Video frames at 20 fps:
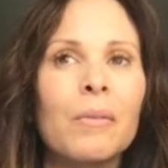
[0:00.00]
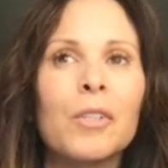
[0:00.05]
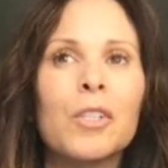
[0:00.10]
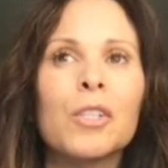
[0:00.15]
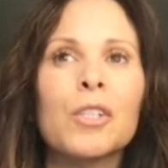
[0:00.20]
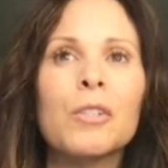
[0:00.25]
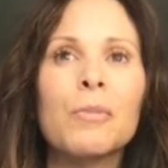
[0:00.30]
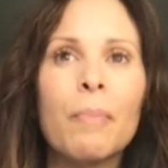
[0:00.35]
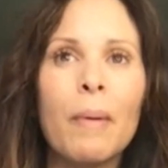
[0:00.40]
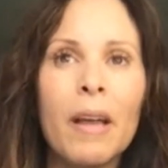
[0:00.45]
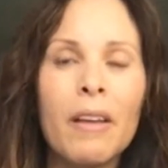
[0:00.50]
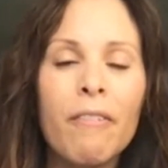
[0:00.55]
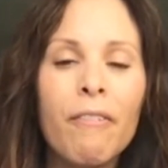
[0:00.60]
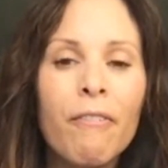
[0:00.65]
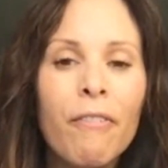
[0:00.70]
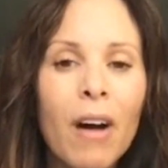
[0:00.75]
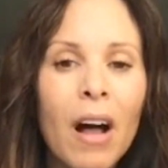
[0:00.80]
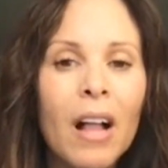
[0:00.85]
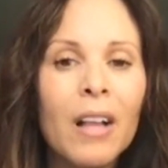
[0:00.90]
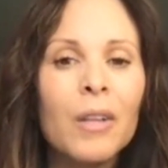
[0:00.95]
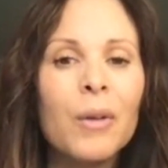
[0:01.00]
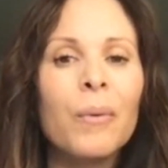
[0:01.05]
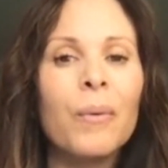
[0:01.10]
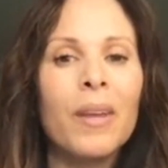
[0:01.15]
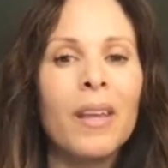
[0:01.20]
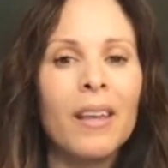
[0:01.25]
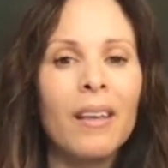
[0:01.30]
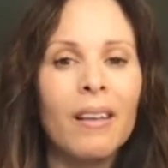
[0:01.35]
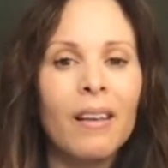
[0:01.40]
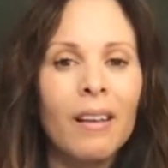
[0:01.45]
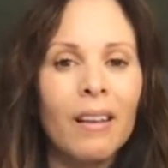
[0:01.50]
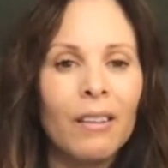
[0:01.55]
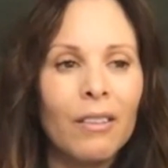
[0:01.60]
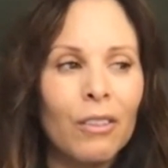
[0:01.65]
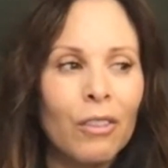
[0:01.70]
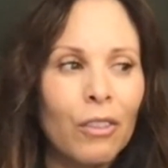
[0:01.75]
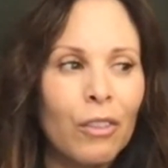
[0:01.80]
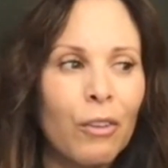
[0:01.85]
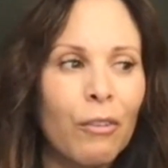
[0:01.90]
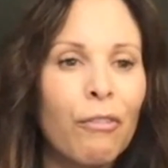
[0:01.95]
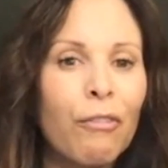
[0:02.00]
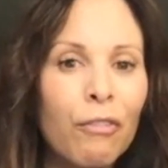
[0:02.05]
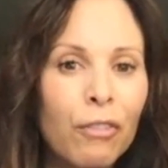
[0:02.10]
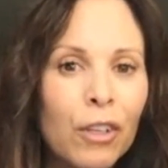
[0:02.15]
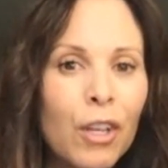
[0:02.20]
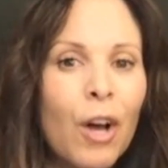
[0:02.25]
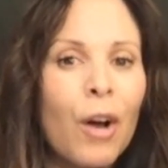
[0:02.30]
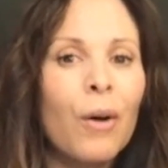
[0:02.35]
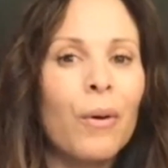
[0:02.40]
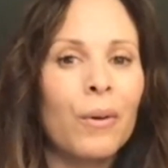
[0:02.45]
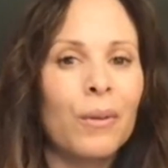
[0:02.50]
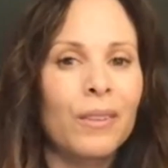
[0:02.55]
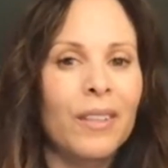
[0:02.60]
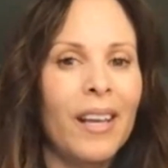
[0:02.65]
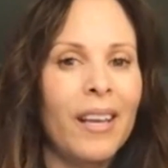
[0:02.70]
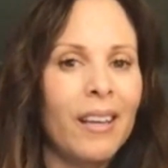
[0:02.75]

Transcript: just by following the flow,